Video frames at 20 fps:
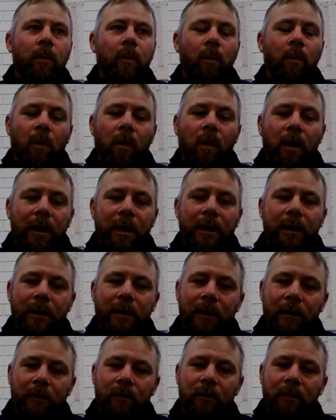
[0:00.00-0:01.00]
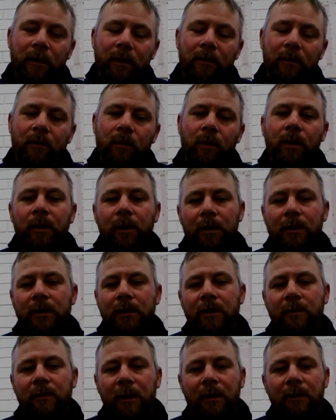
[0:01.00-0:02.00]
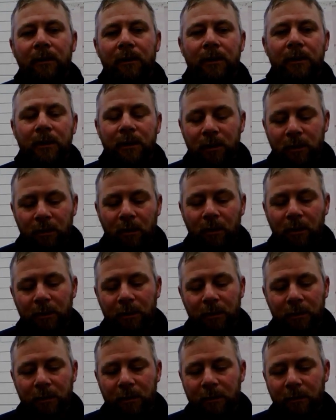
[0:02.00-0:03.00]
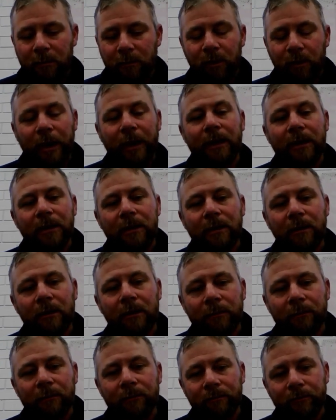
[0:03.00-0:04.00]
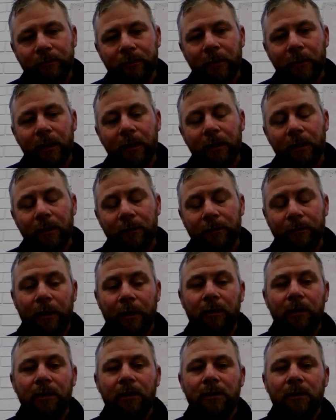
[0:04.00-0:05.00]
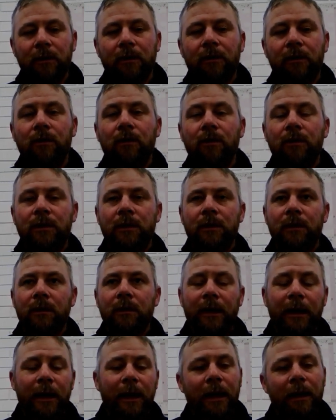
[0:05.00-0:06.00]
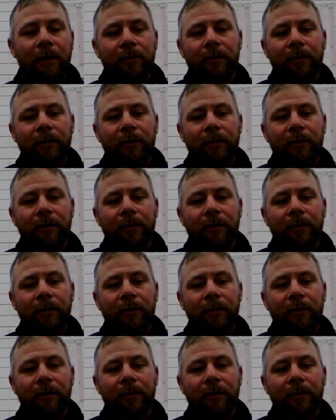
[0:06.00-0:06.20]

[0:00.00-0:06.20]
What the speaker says: Why it works is because the shock breaks the focus on the horse, the hard